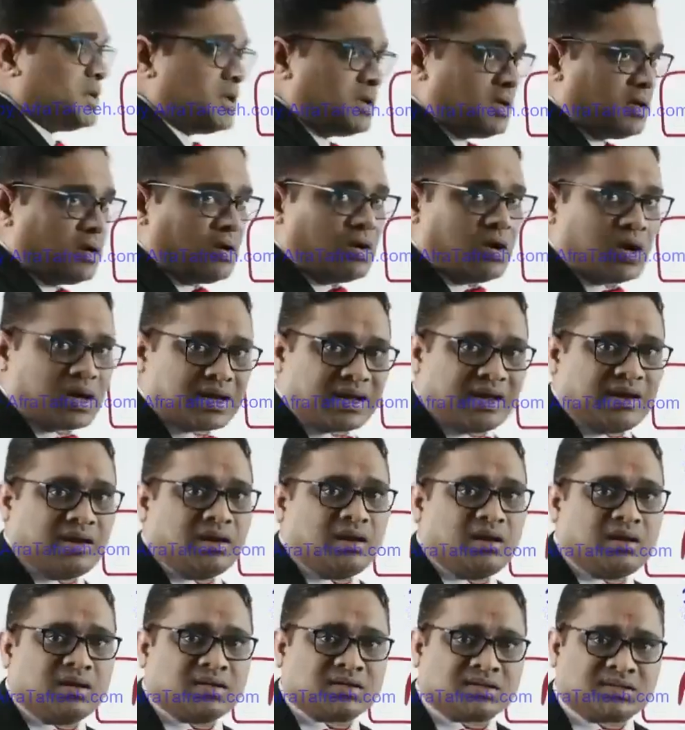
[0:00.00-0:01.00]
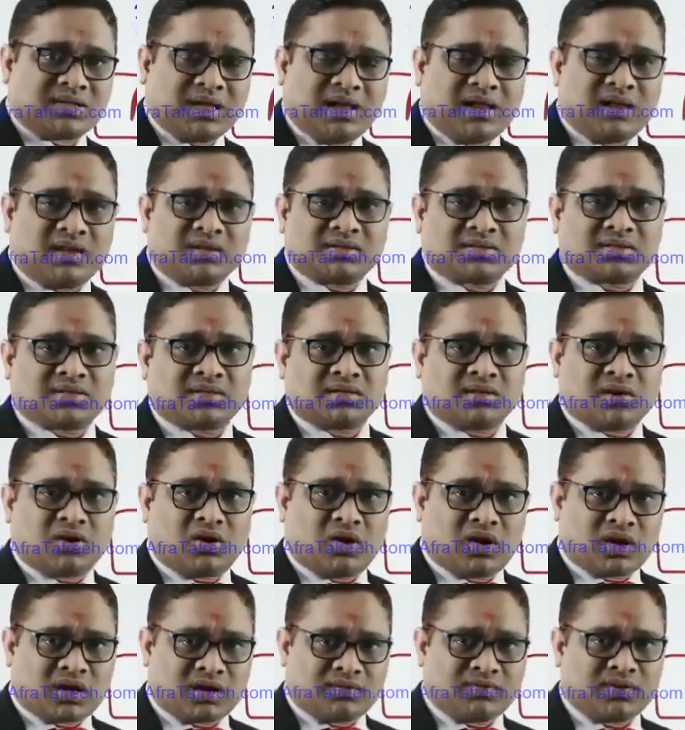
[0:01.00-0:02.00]
the organelle, cells,
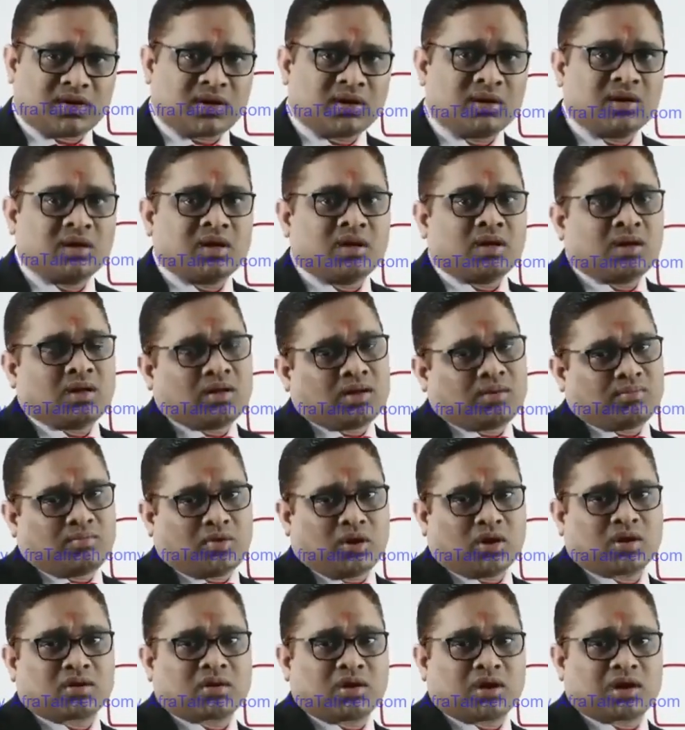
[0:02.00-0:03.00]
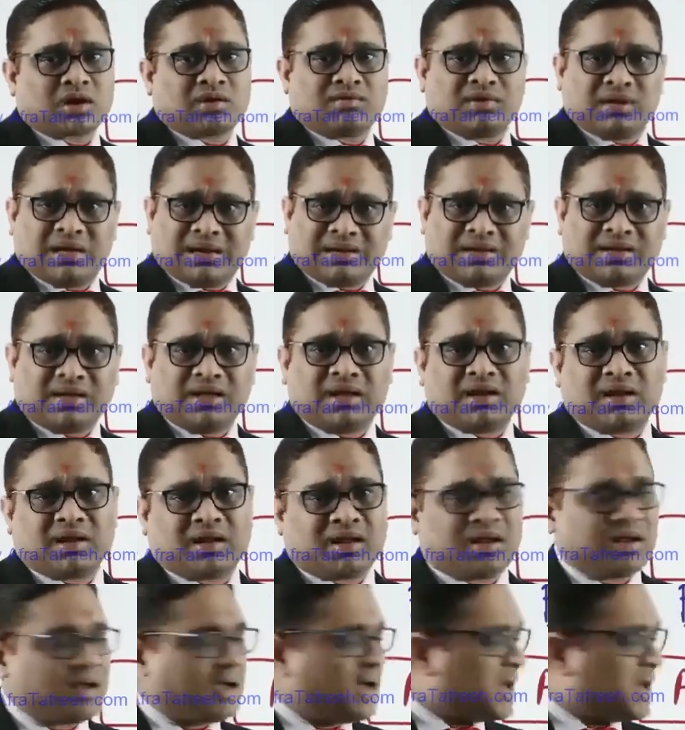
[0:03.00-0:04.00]
or our molecular level at DNA and